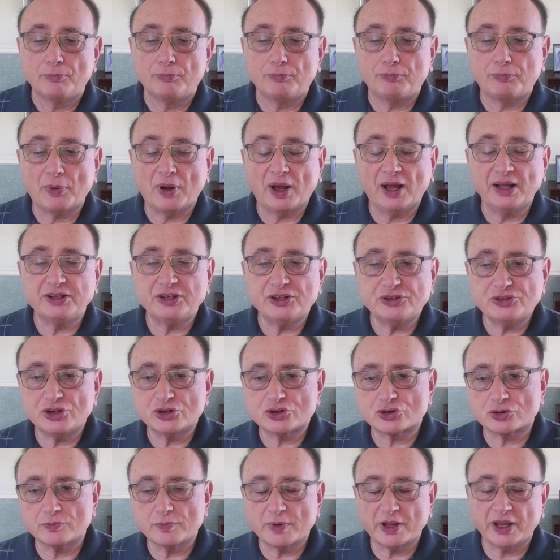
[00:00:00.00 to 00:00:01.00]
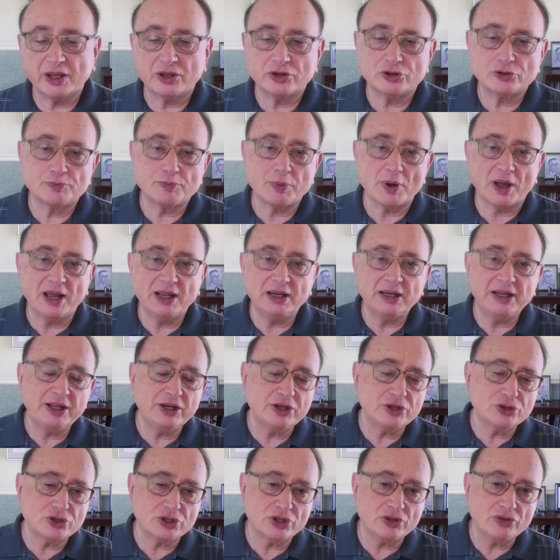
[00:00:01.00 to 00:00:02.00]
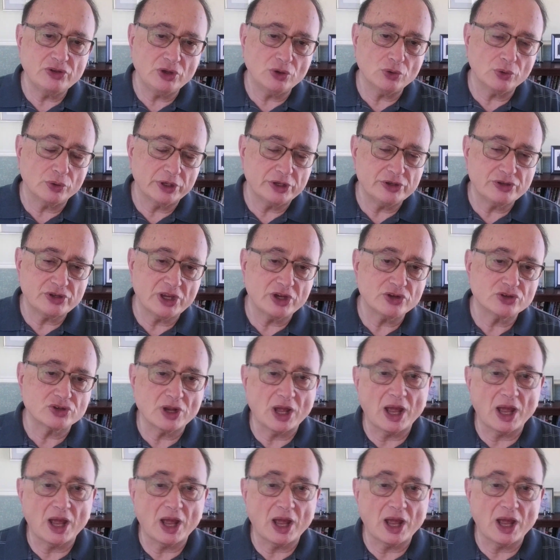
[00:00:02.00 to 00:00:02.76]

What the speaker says: by decision makers, by leaders in the organization,